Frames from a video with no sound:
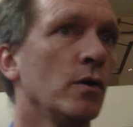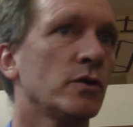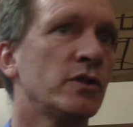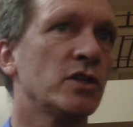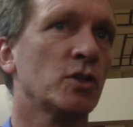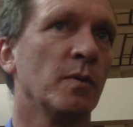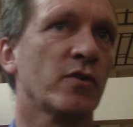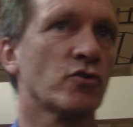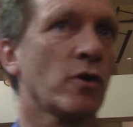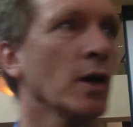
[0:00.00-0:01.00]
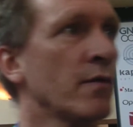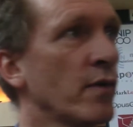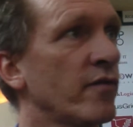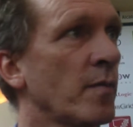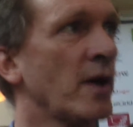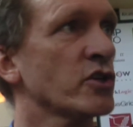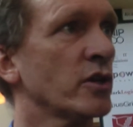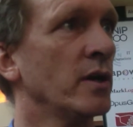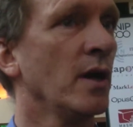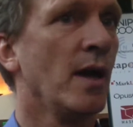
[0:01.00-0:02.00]
system of control over
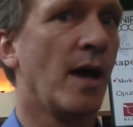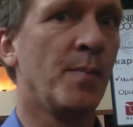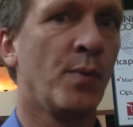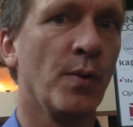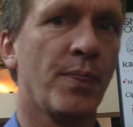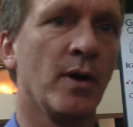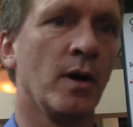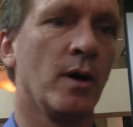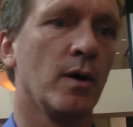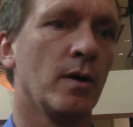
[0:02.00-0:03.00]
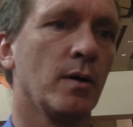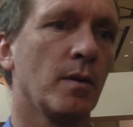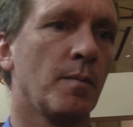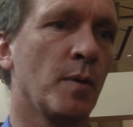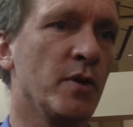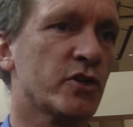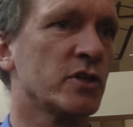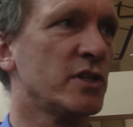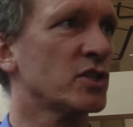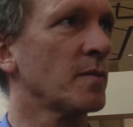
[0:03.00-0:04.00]
information, and put the
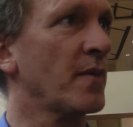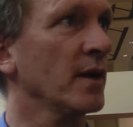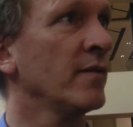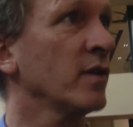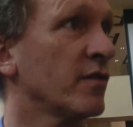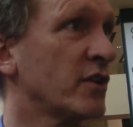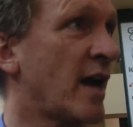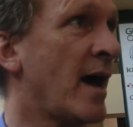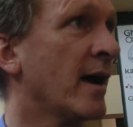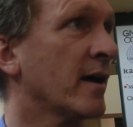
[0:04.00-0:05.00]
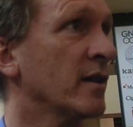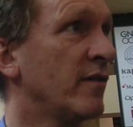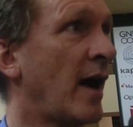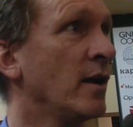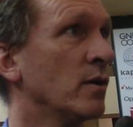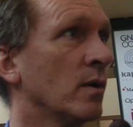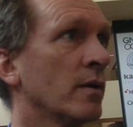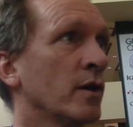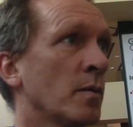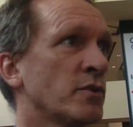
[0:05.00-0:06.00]
permission system at the level of the tag and the value
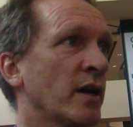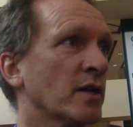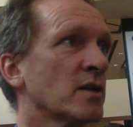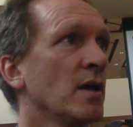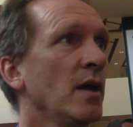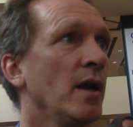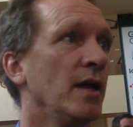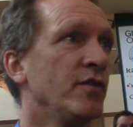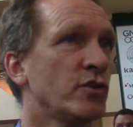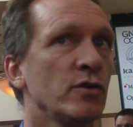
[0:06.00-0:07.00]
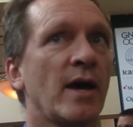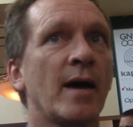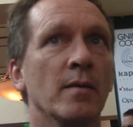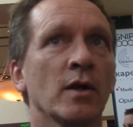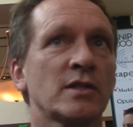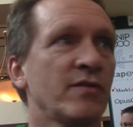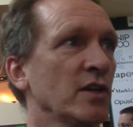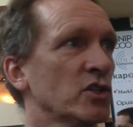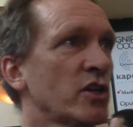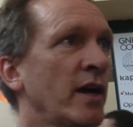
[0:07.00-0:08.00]
on the objects. And if you do that, lots of
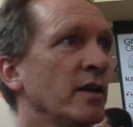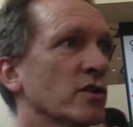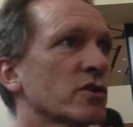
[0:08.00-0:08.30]
things change.